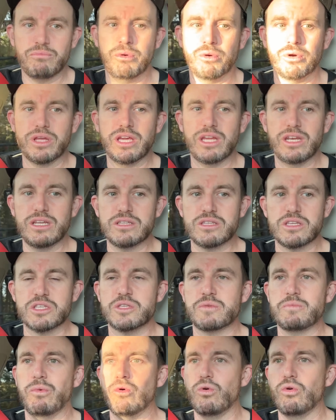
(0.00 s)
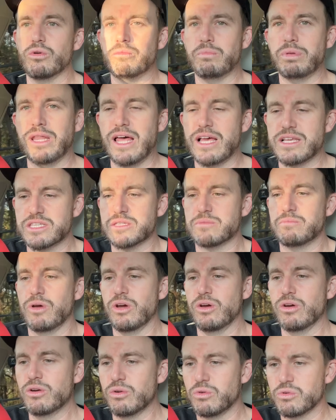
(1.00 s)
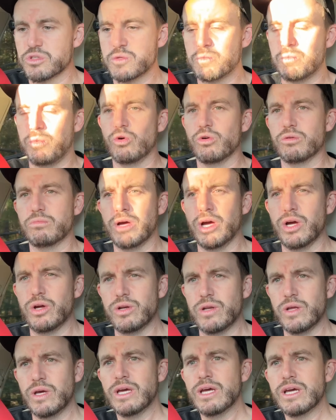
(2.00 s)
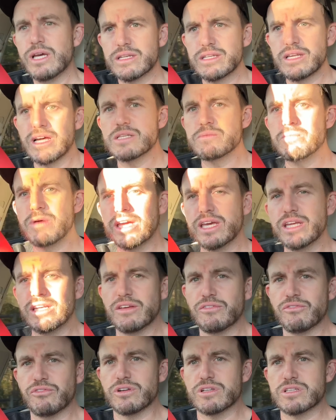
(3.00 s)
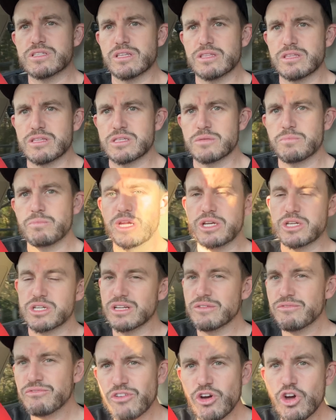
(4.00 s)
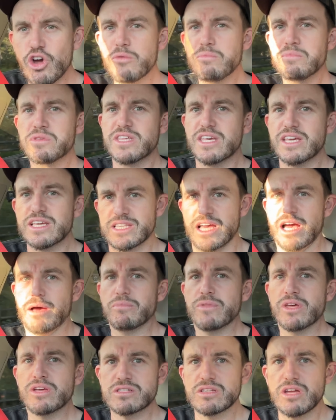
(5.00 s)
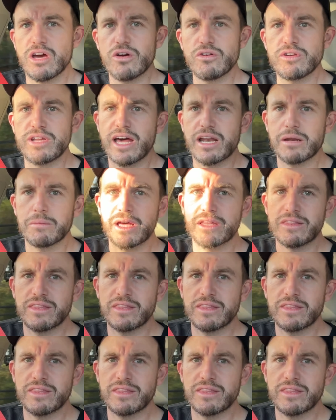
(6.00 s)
putting it into Sport Plus mode or Sport mode does make a difference to the suspension. It firms things up, there's no doubt about